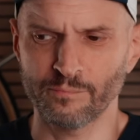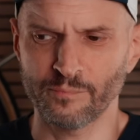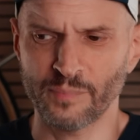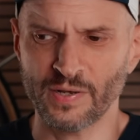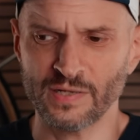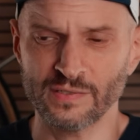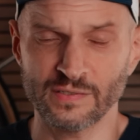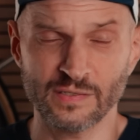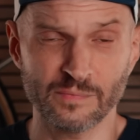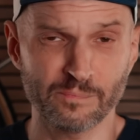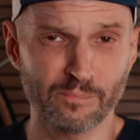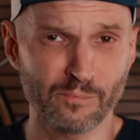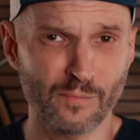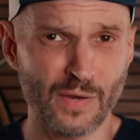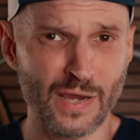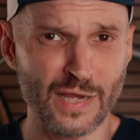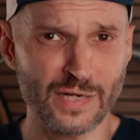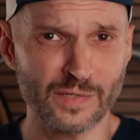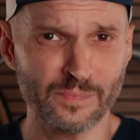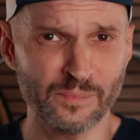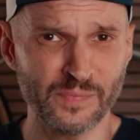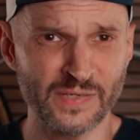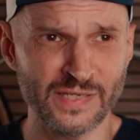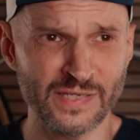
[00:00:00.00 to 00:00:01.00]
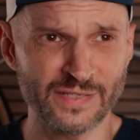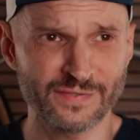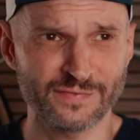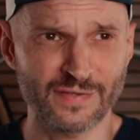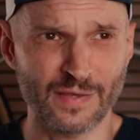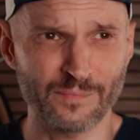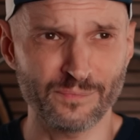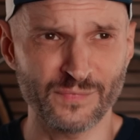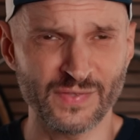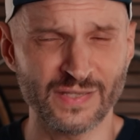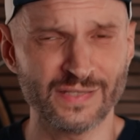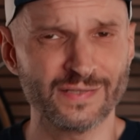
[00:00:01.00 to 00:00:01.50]
but it might be
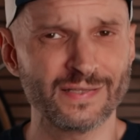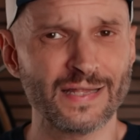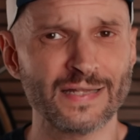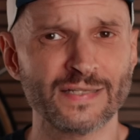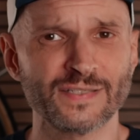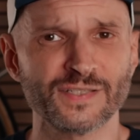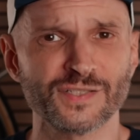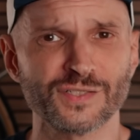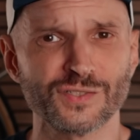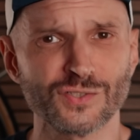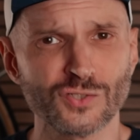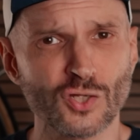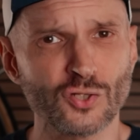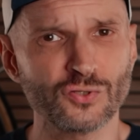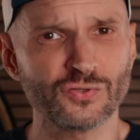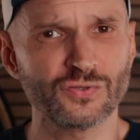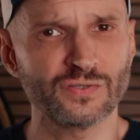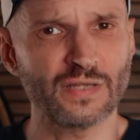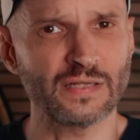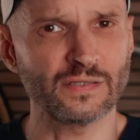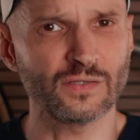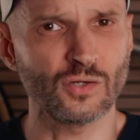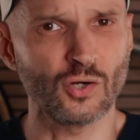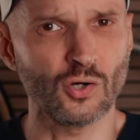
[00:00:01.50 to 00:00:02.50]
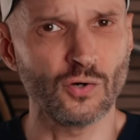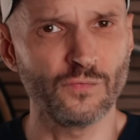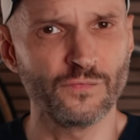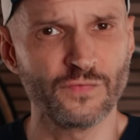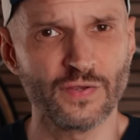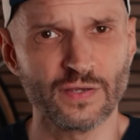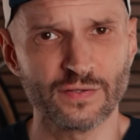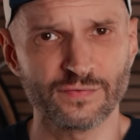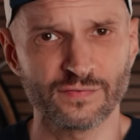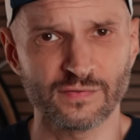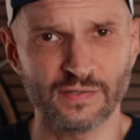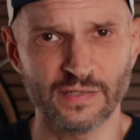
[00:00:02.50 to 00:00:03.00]
something that's not that
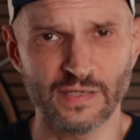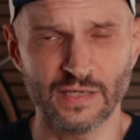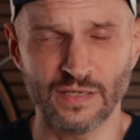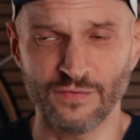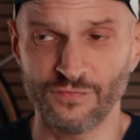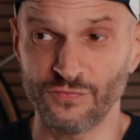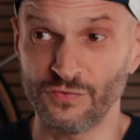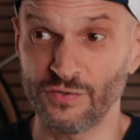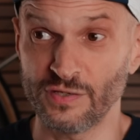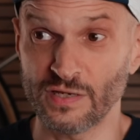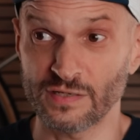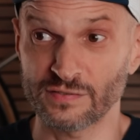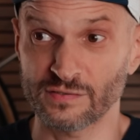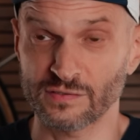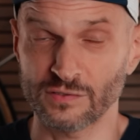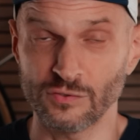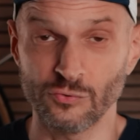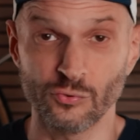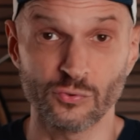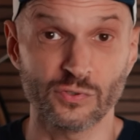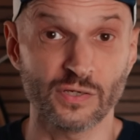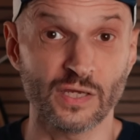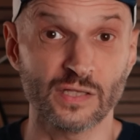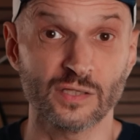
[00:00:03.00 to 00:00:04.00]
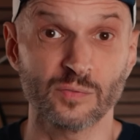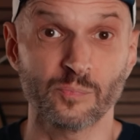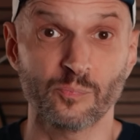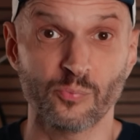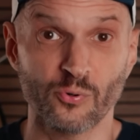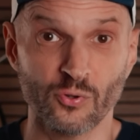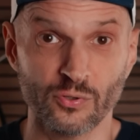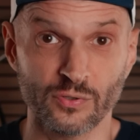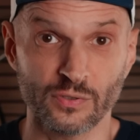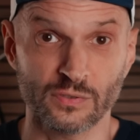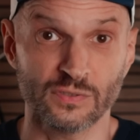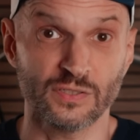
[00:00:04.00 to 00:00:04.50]
obviously if you just look at
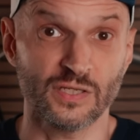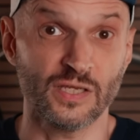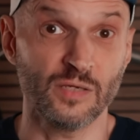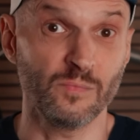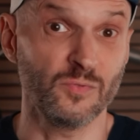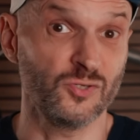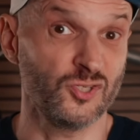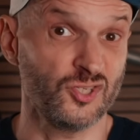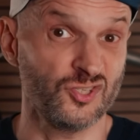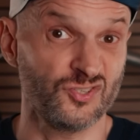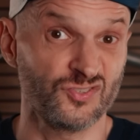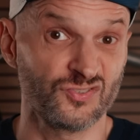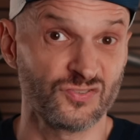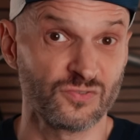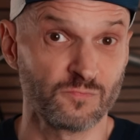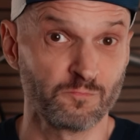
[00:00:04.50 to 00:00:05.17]
product images.